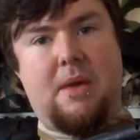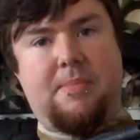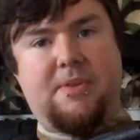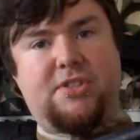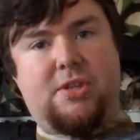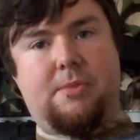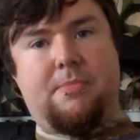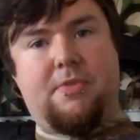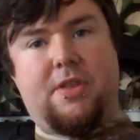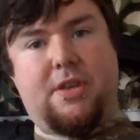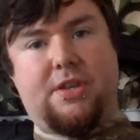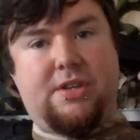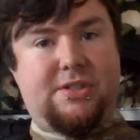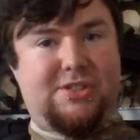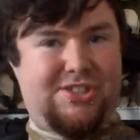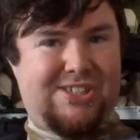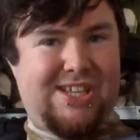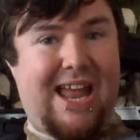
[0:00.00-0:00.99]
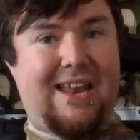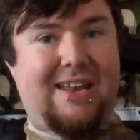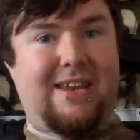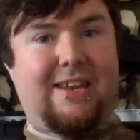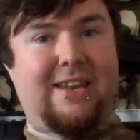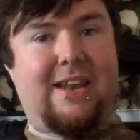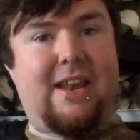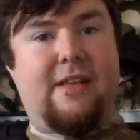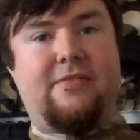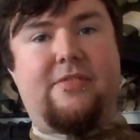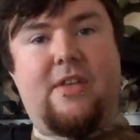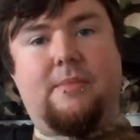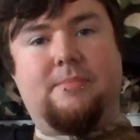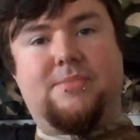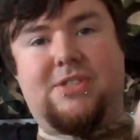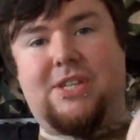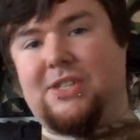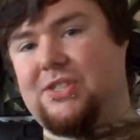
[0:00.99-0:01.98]
maybe some of the standard length
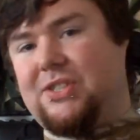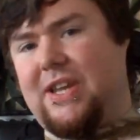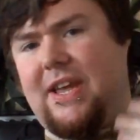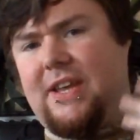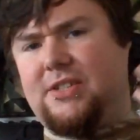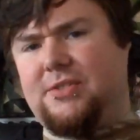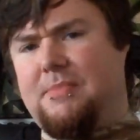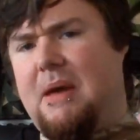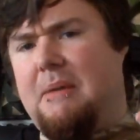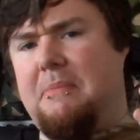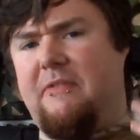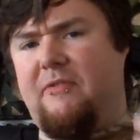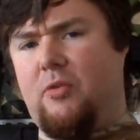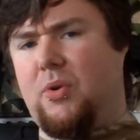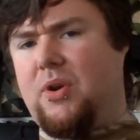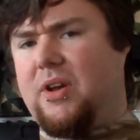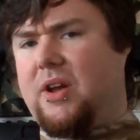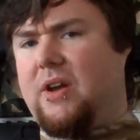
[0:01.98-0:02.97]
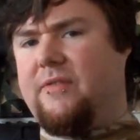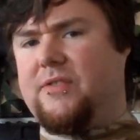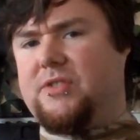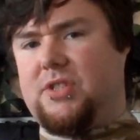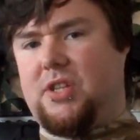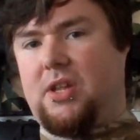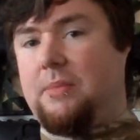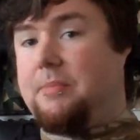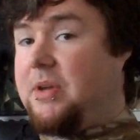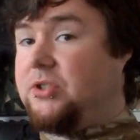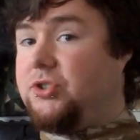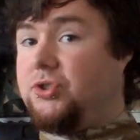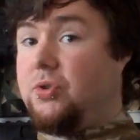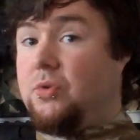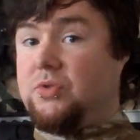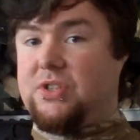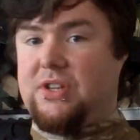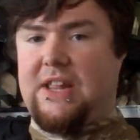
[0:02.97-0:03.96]
M16s, maybe if you want to go for something a bit
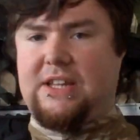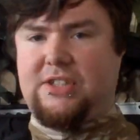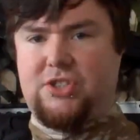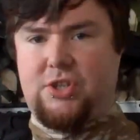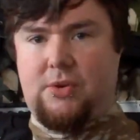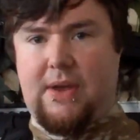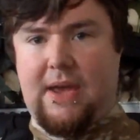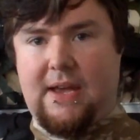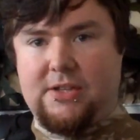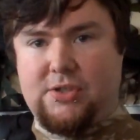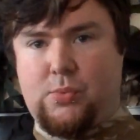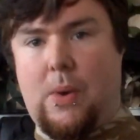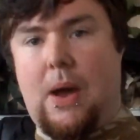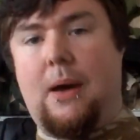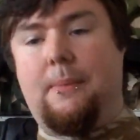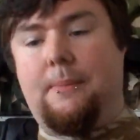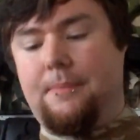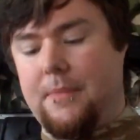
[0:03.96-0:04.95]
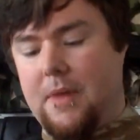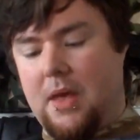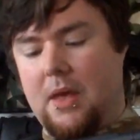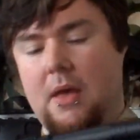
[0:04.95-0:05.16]
shorter, that's okay as well.